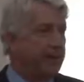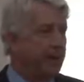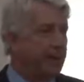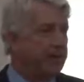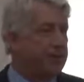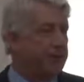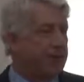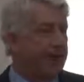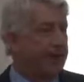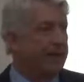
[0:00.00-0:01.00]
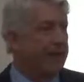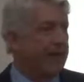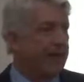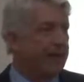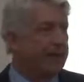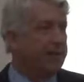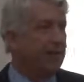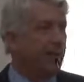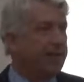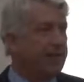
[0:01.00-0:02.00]
the Proposition 8 case
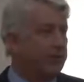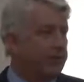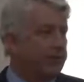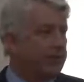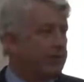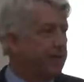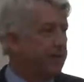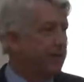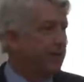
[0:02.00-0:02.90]
and the Windsor case.